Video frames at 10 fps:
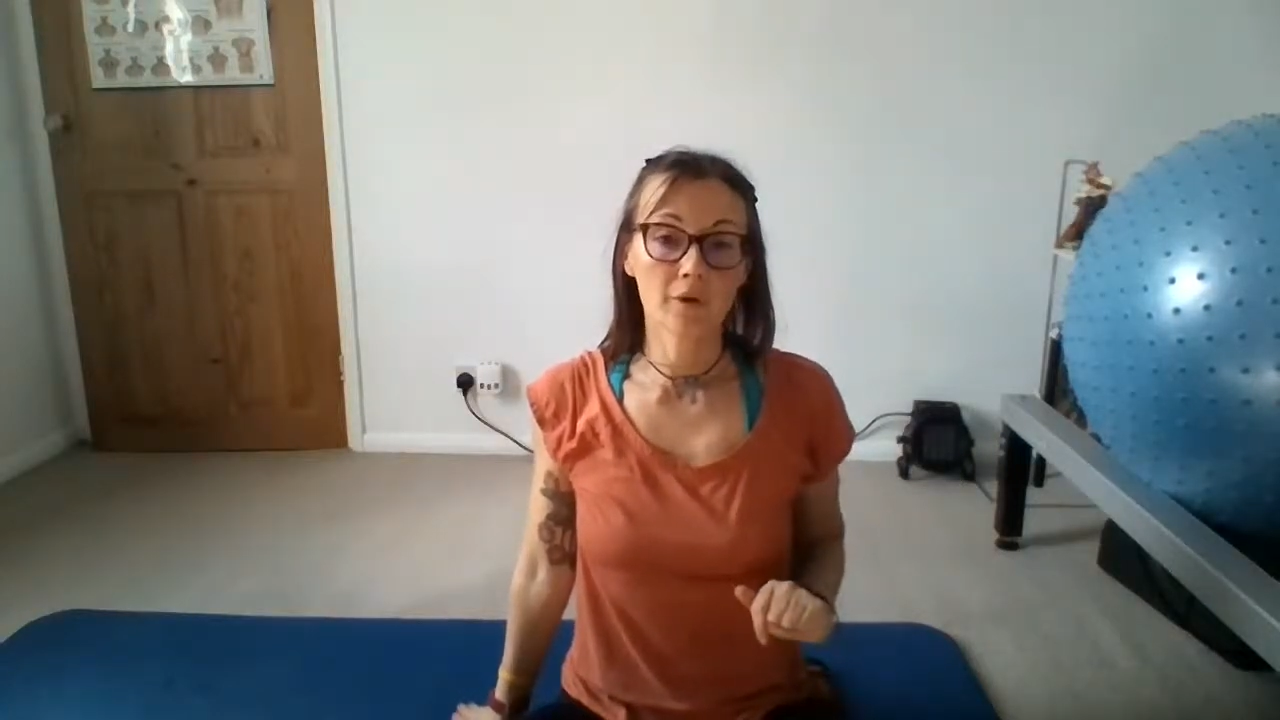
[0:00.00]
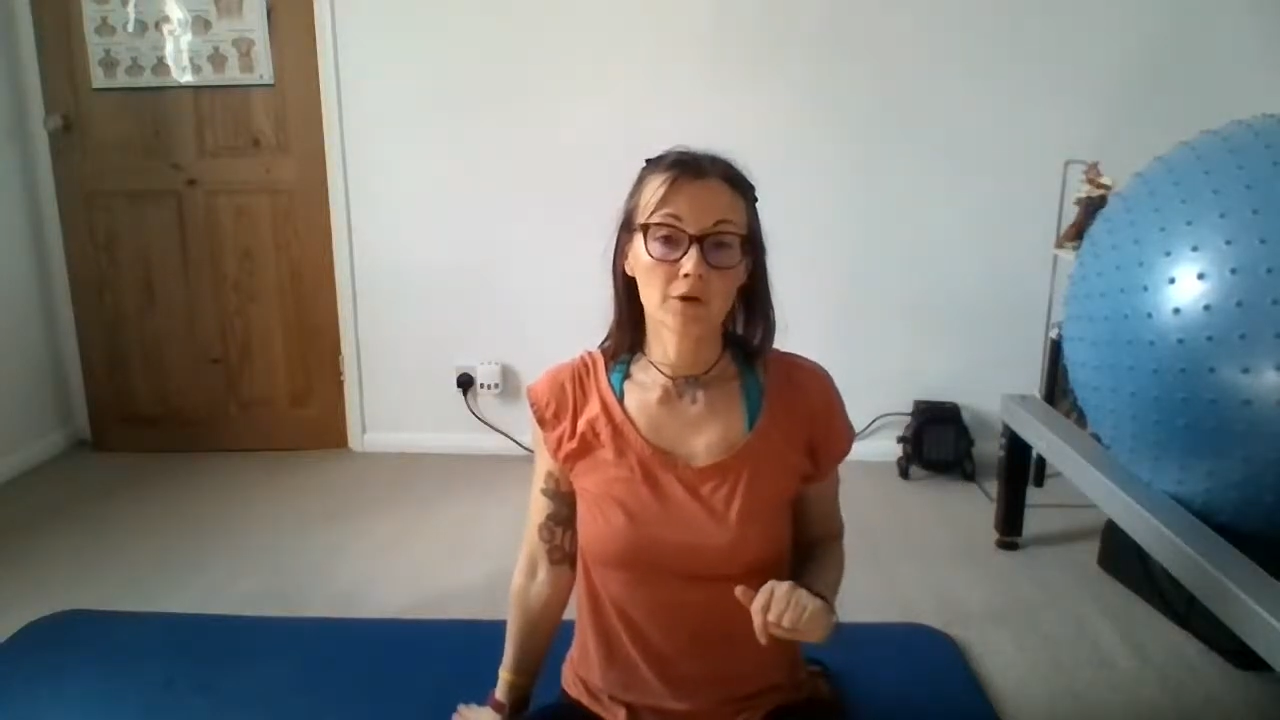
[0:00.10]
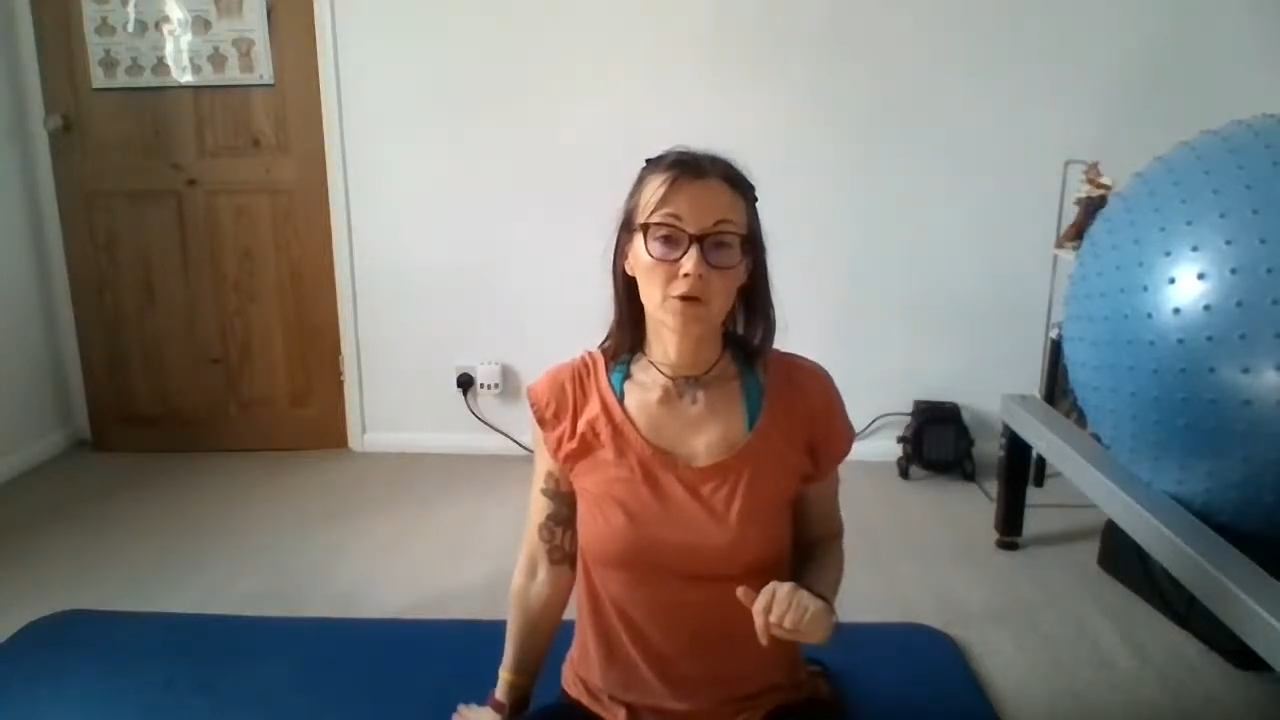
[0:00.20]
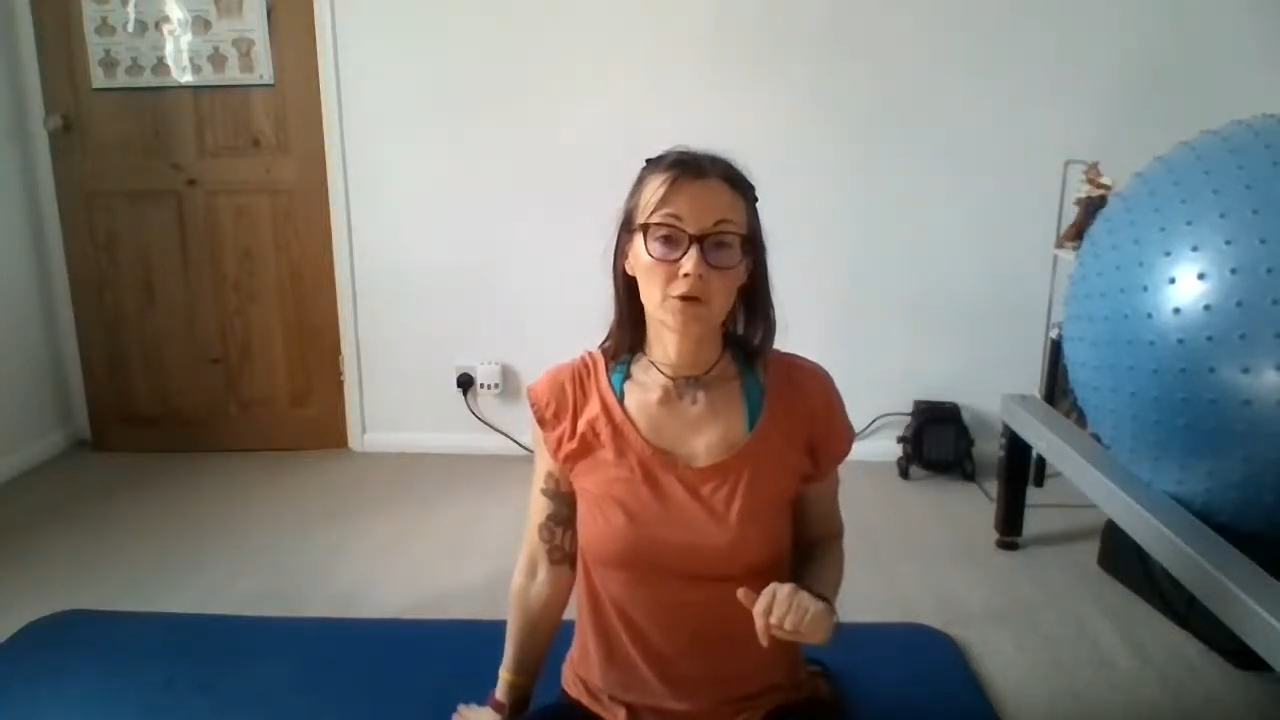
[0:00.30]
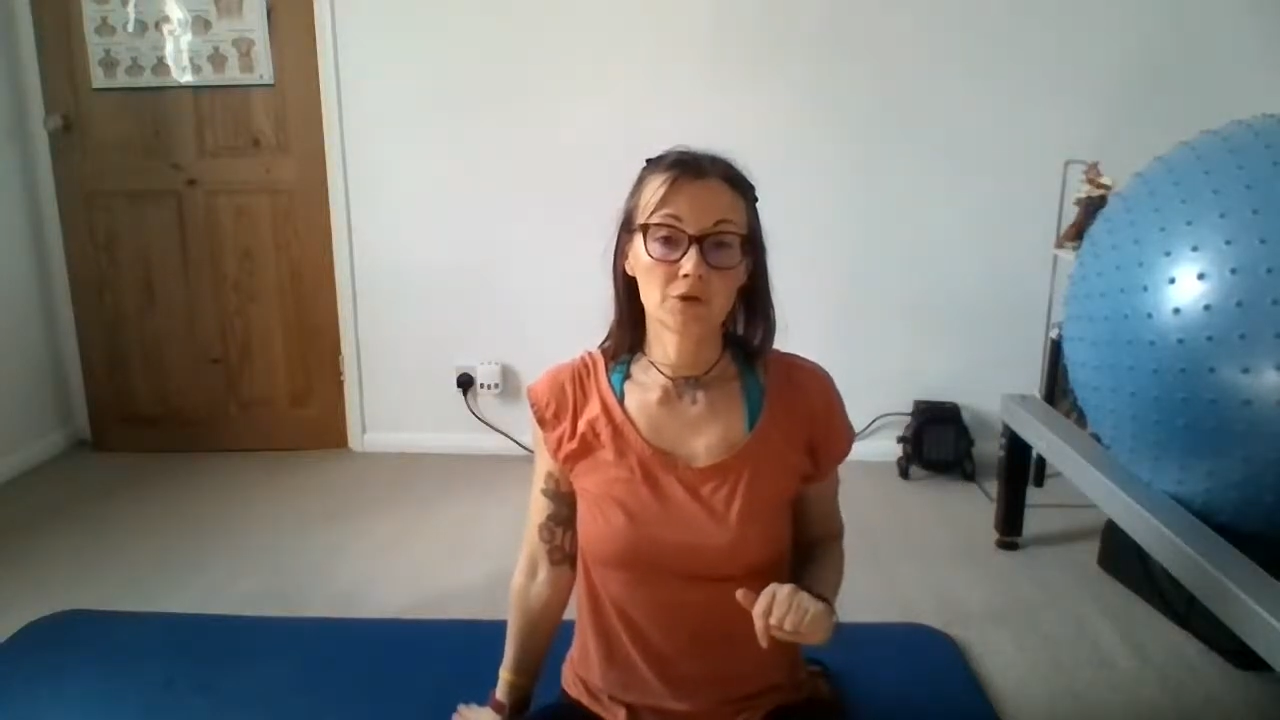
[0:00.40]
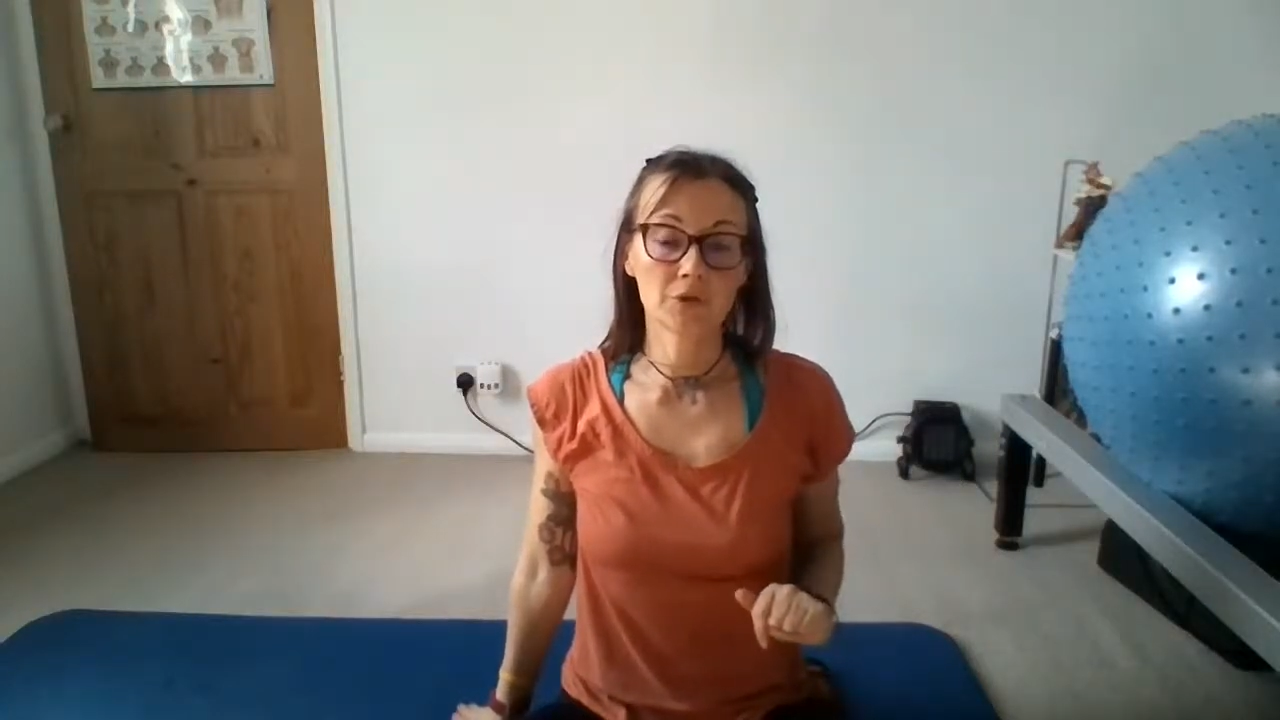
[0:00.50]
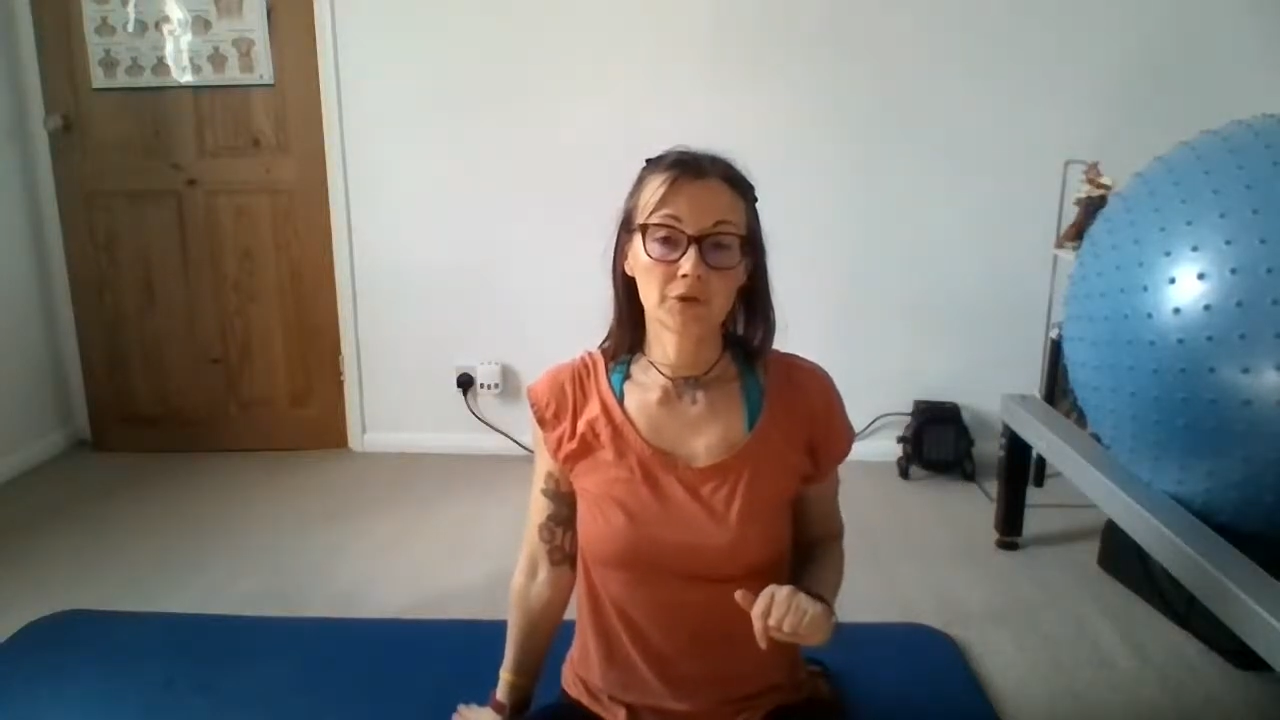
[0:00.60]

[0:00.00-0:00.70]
we're going to do